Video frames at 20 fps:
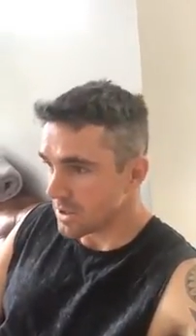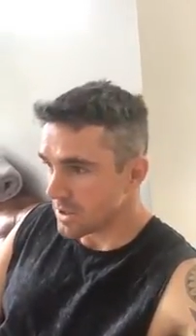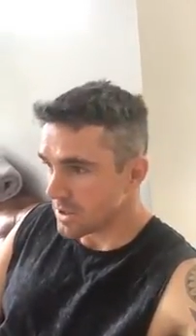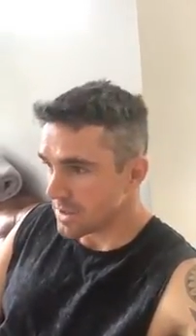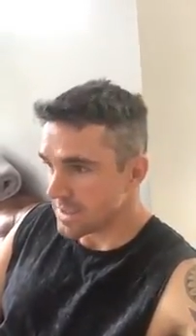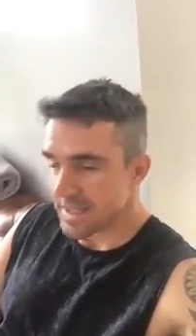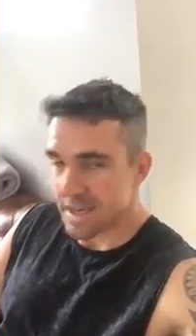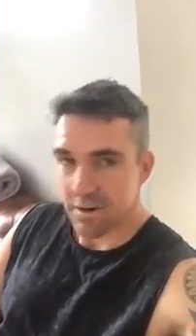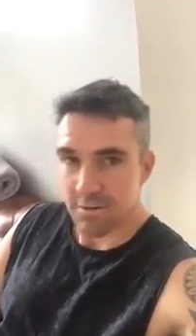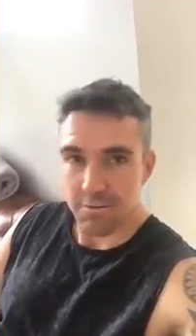
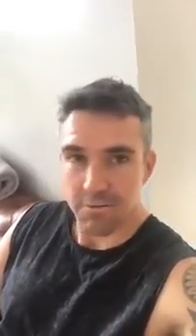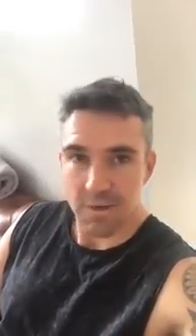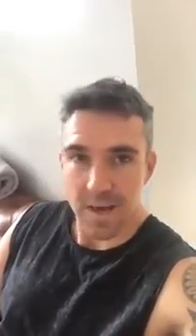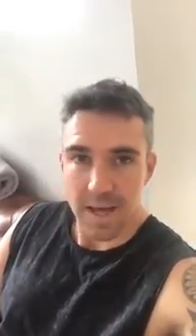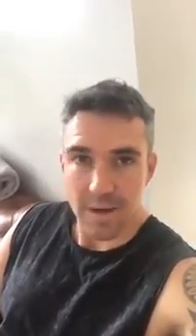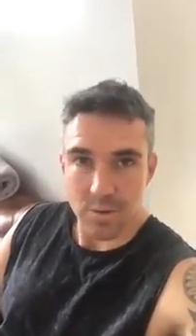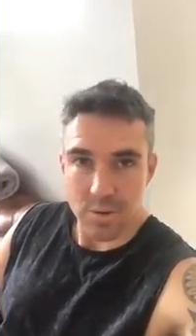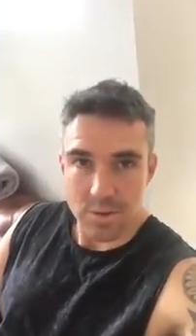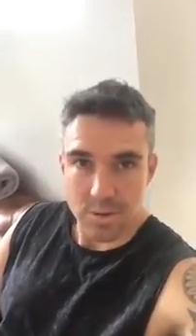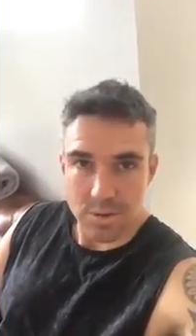sell
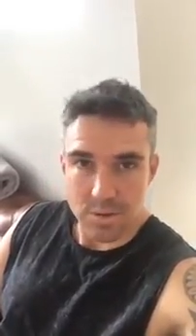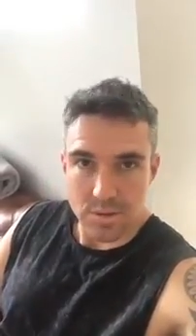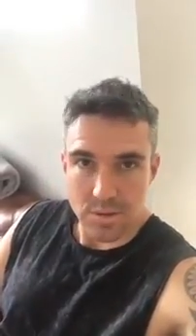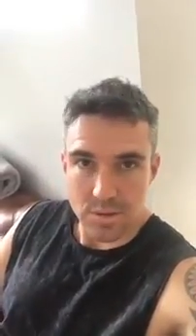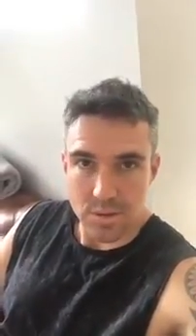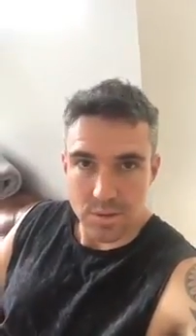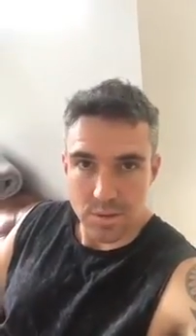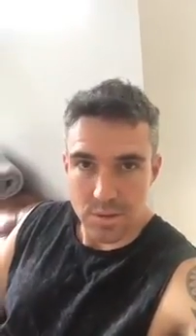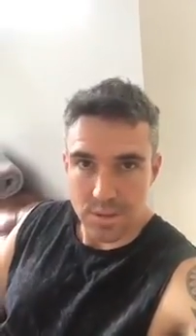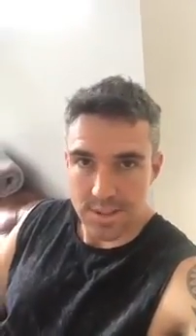flowers
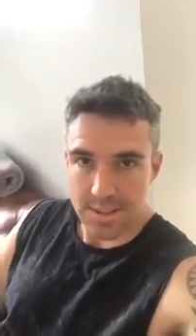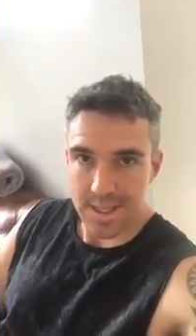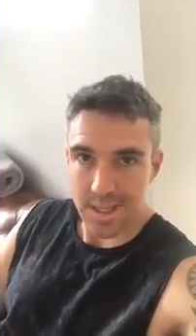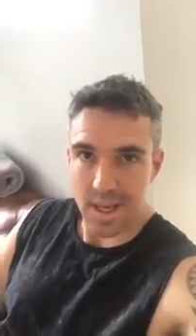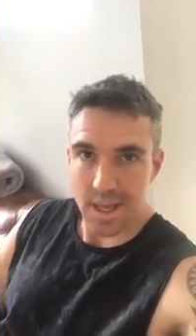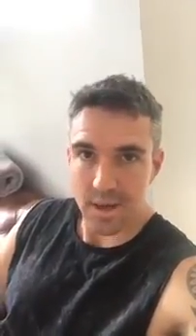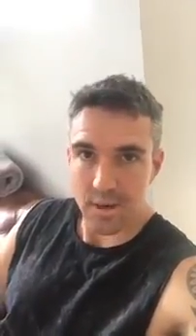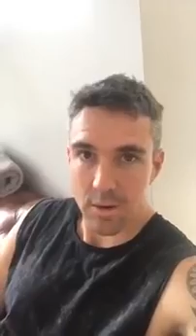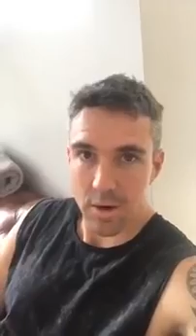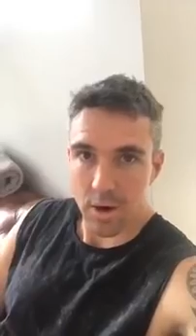and
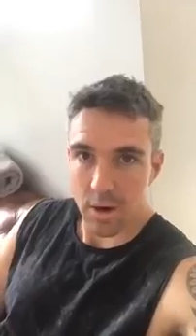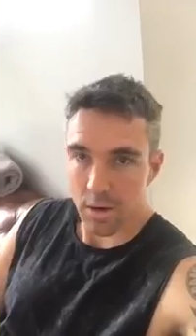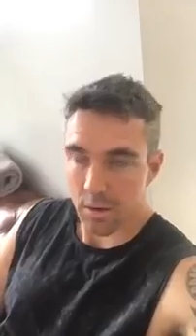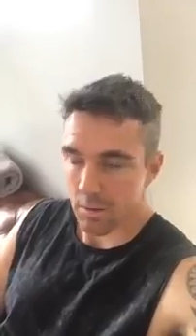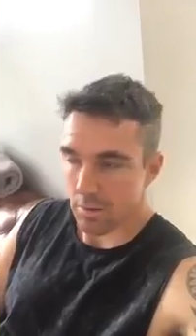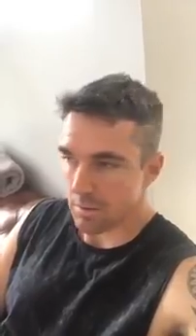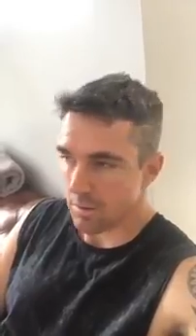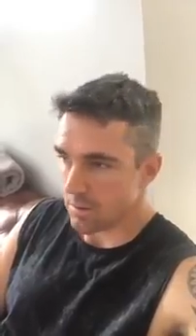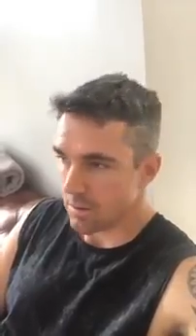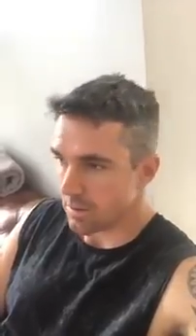sell
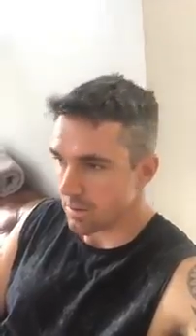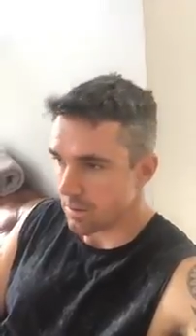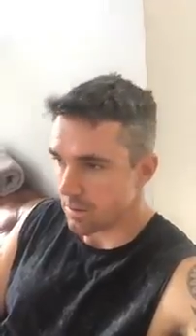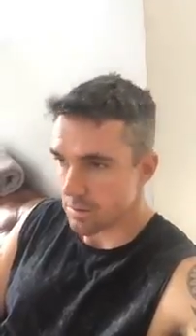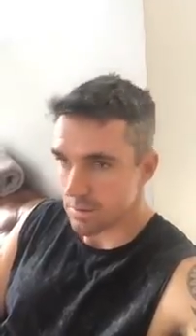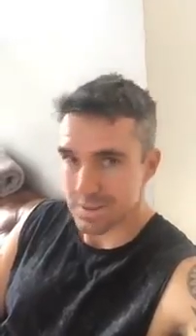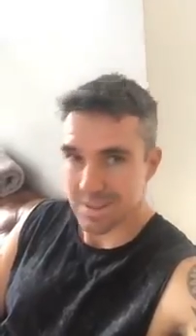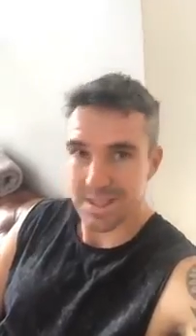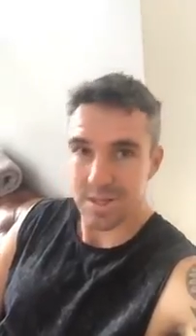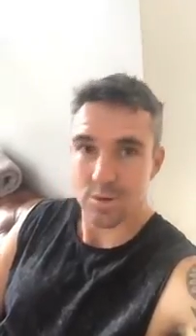alcohol
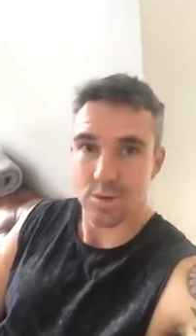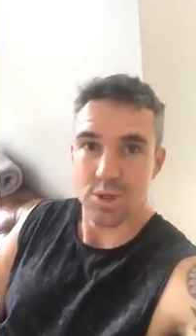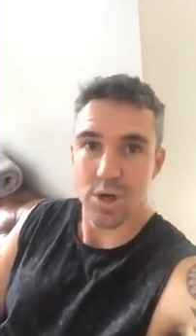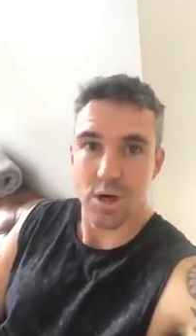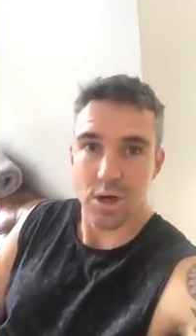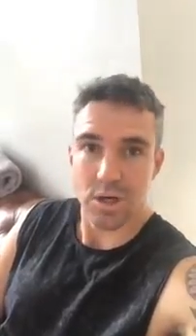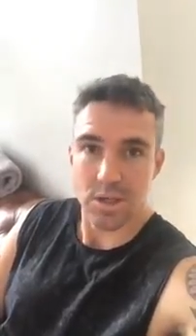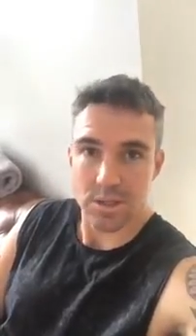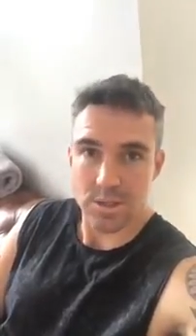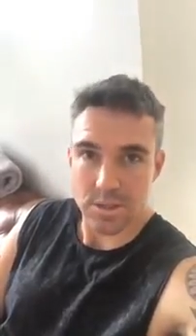and sell
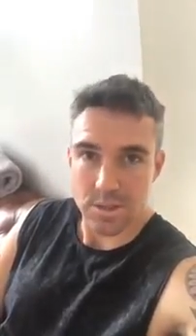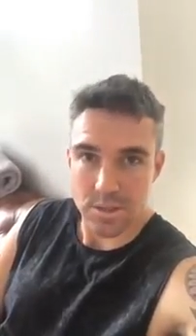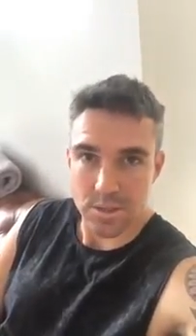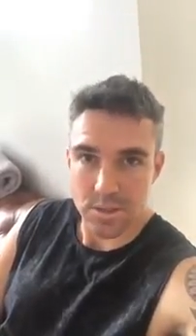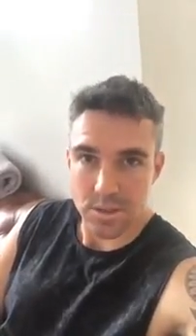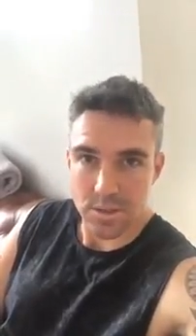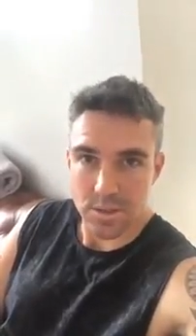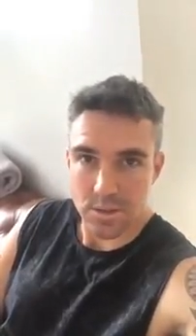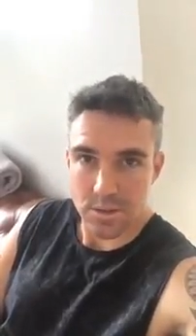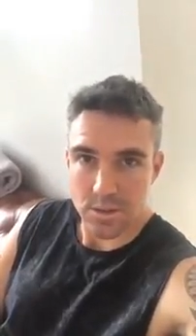chocolates.
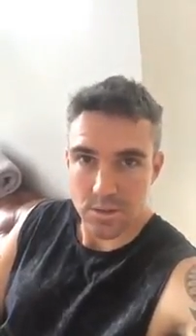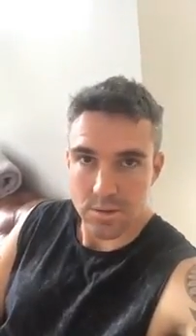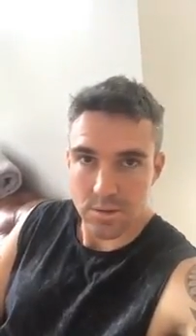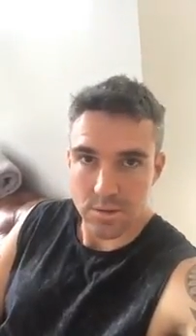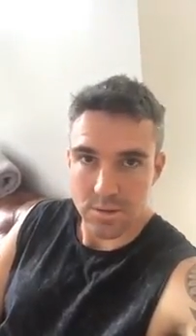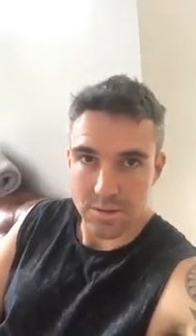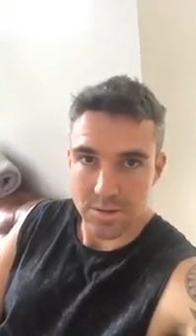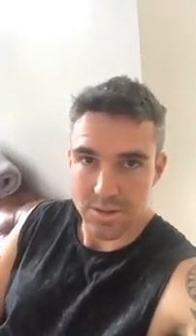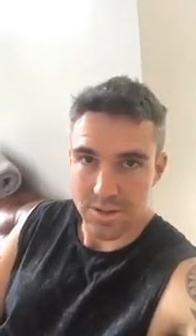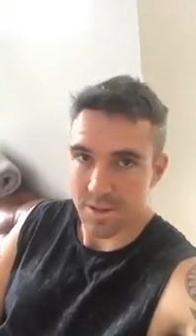
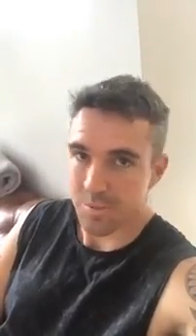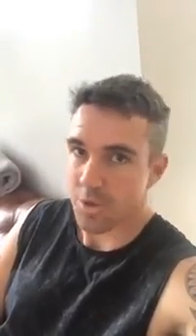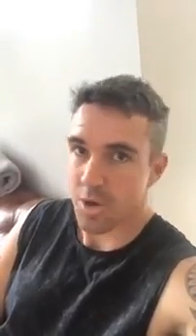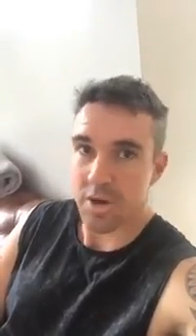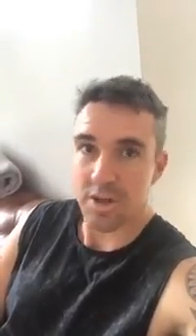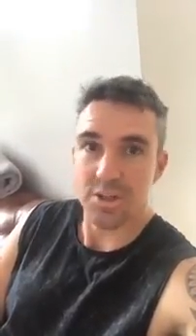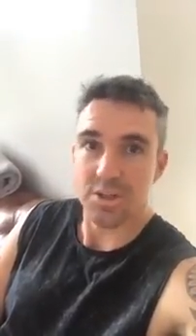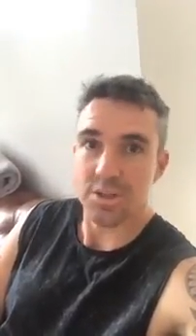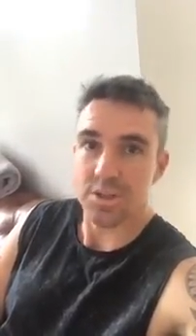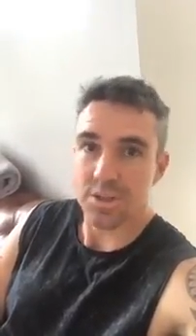So I'm not
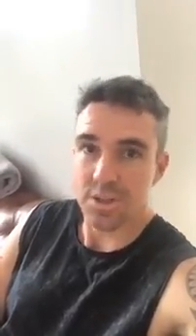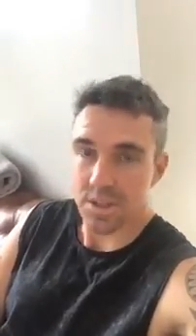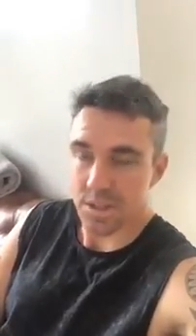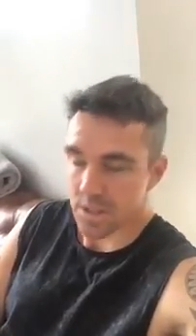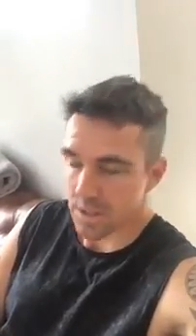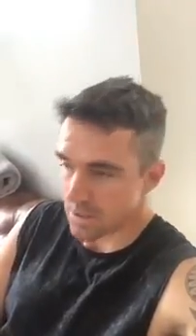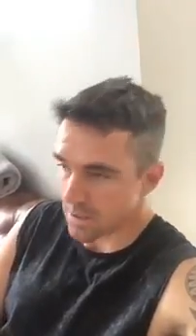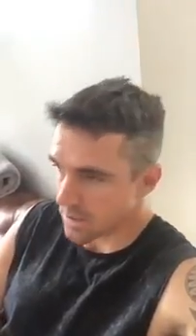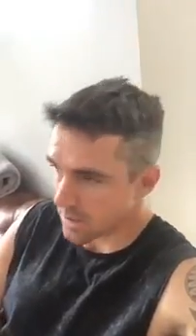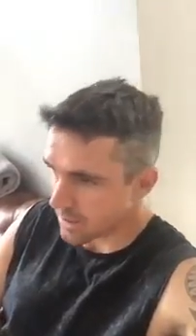interested.